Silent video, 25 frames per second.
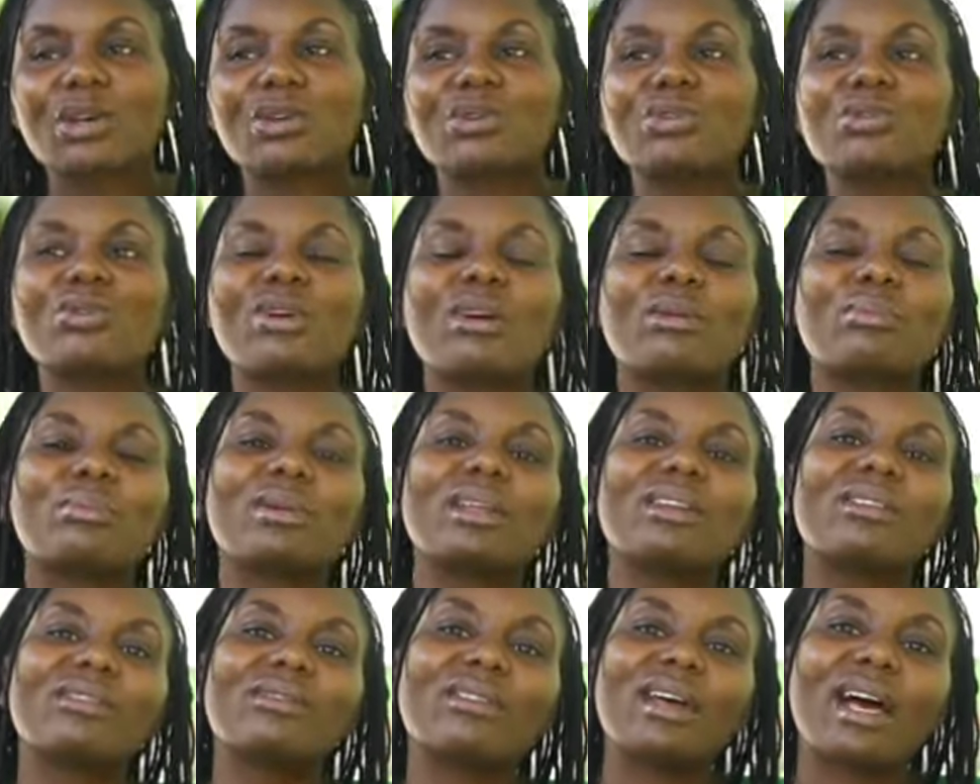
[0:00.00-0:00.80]
You have
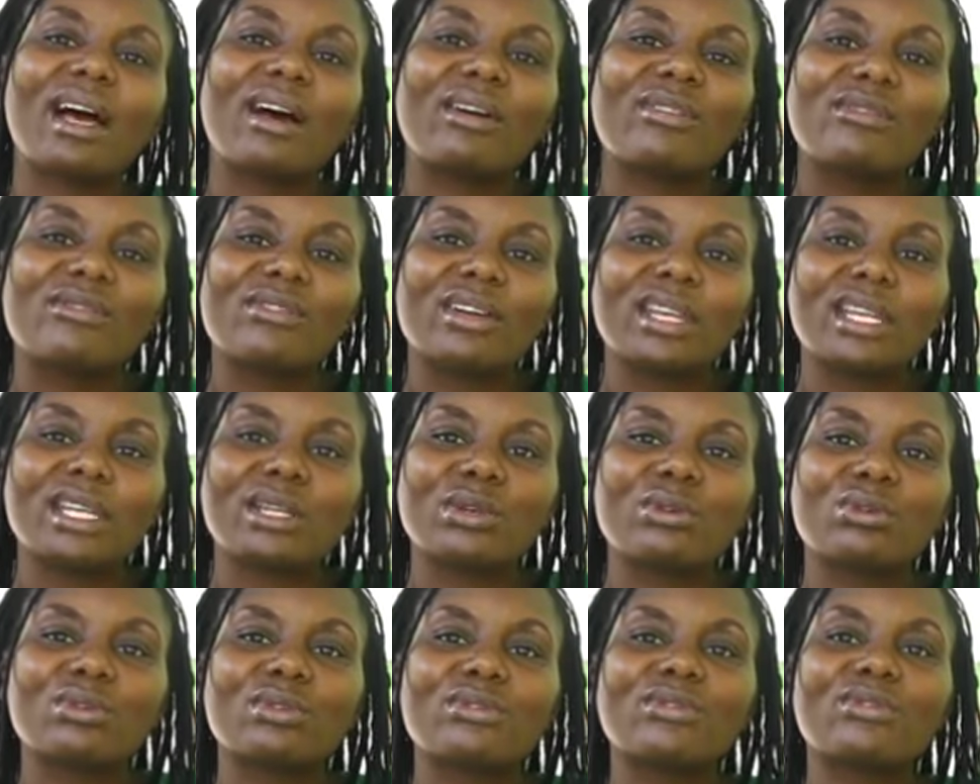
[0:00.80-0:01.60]
been a
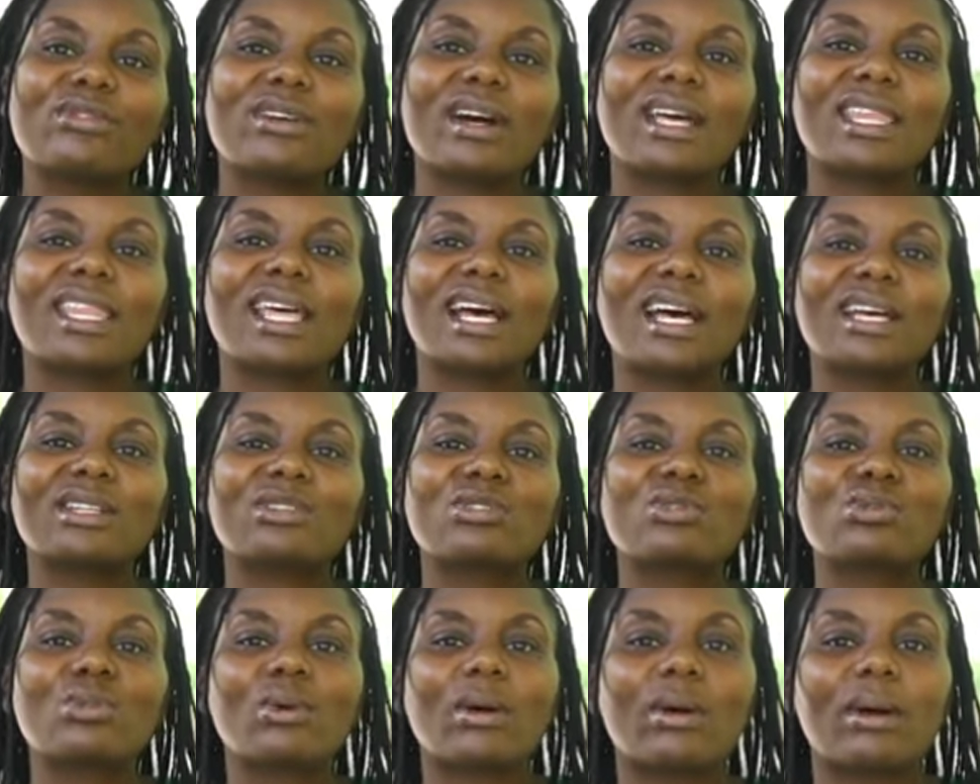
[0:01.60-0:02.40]
very good father
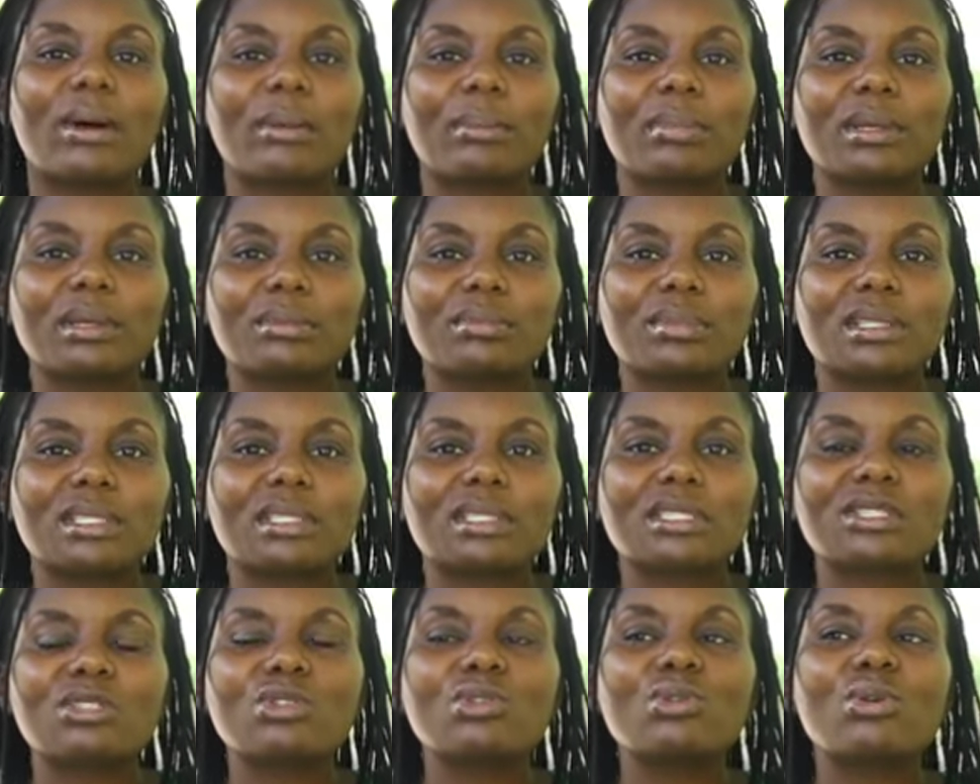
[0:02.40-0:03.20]
to our
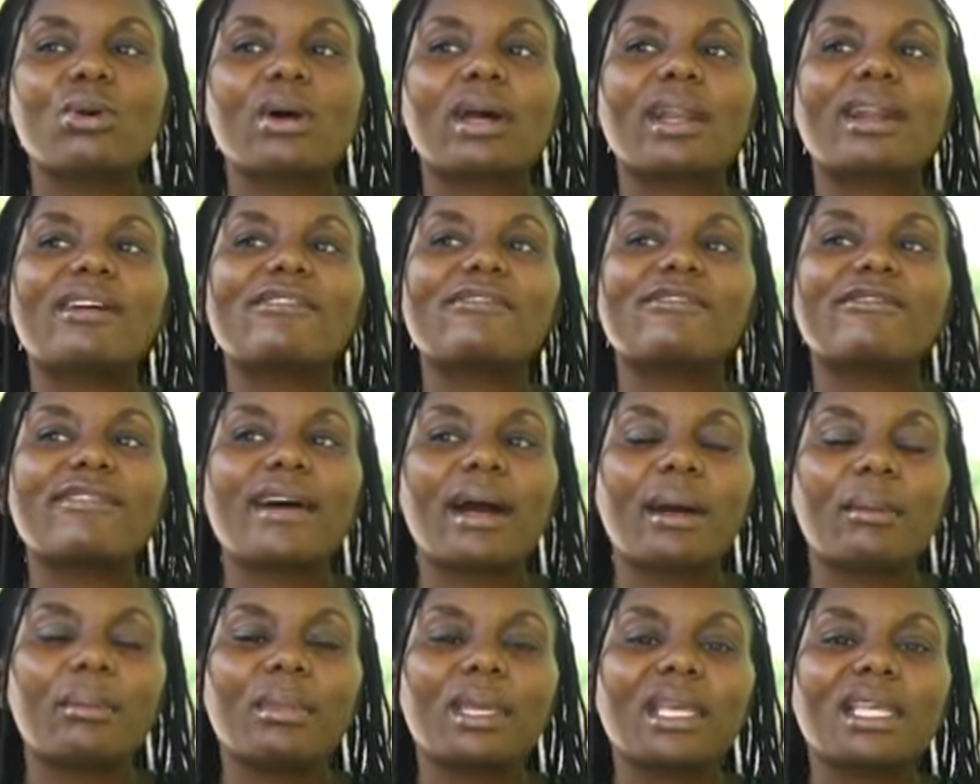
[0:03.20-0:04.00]
babies. You are
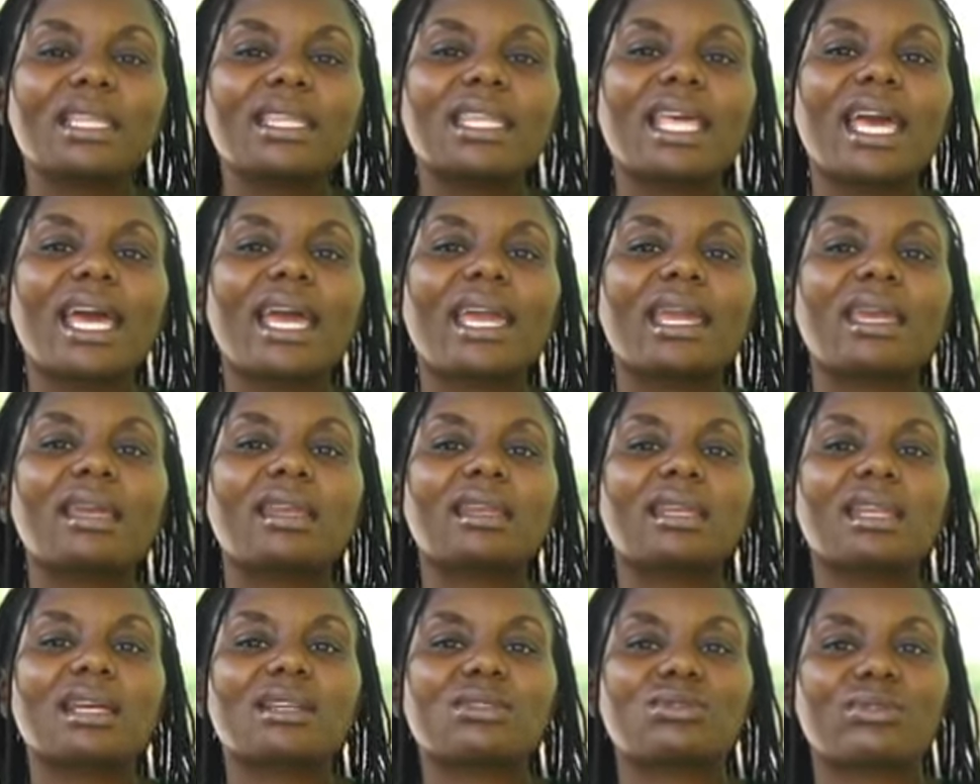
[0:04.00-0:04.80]
affirming their
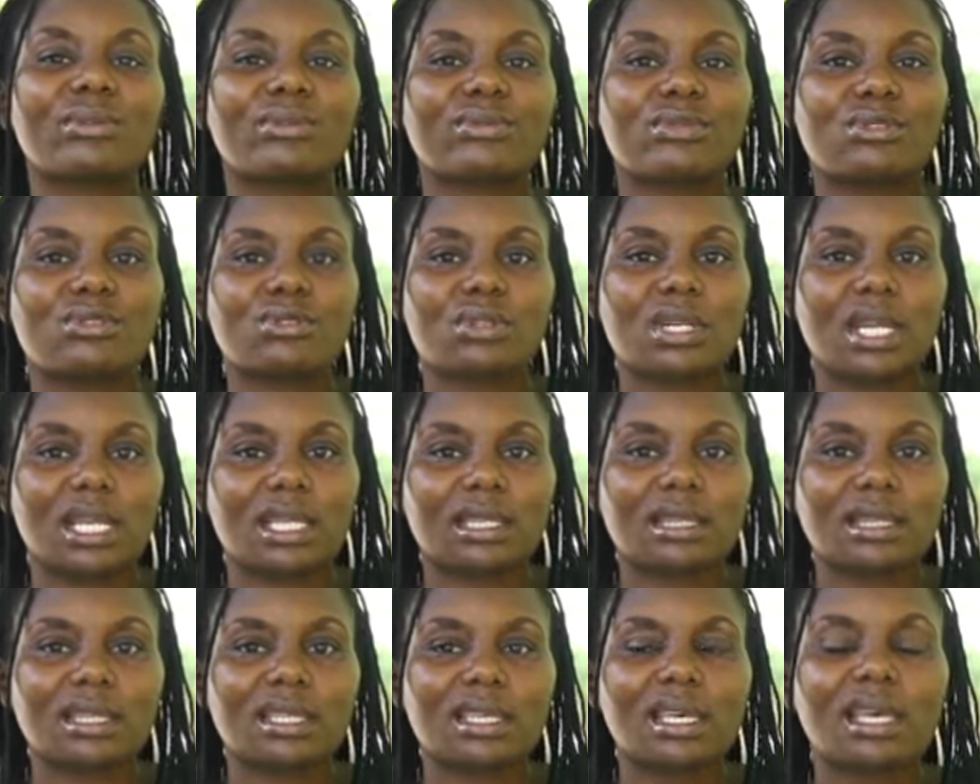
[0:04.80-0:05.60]
areas of
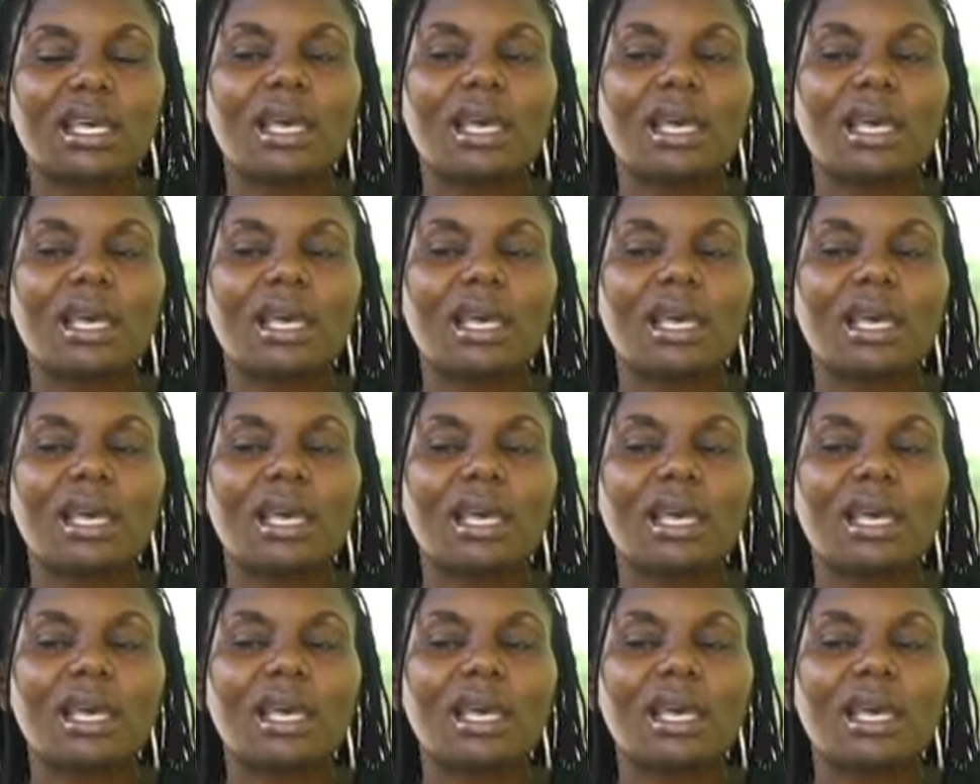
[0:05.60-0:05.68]
strength.